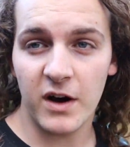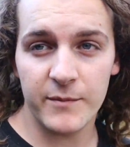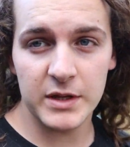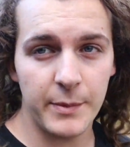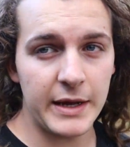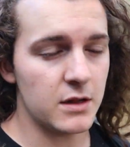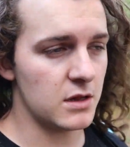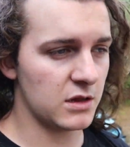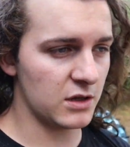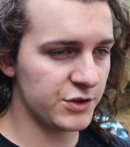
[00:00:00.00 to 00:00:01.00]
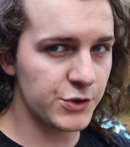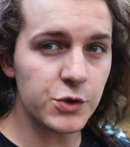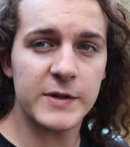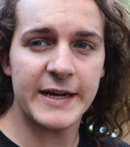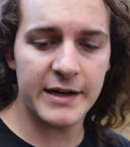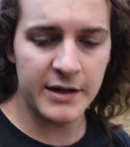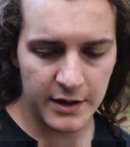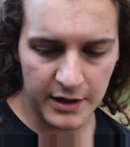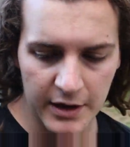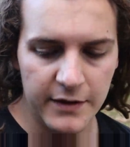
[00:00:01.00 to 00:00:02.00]
5 millimeters shorter
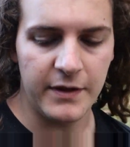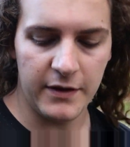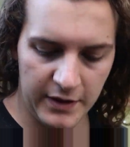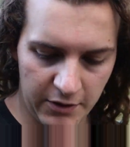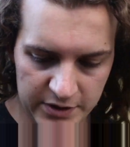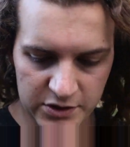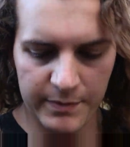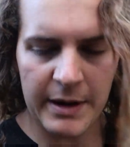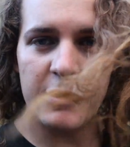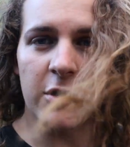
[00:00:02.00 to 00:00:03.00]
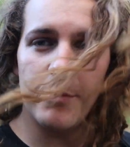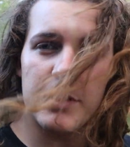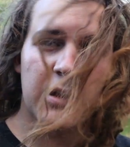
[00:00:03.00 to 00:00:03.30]
than the original bump stop.